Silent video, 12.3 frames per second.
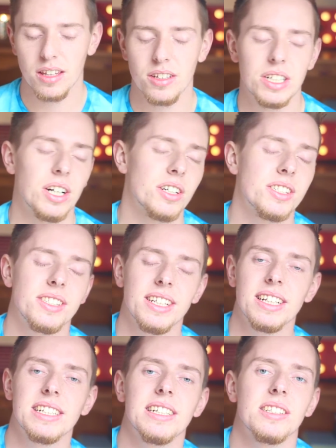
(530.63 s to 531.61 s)
there are
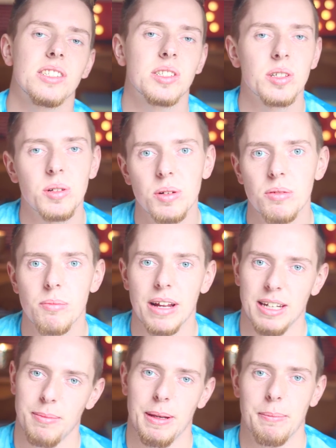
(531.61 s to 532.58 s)
still so
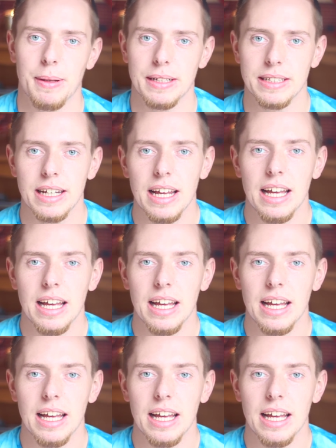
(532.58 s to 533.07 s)
many people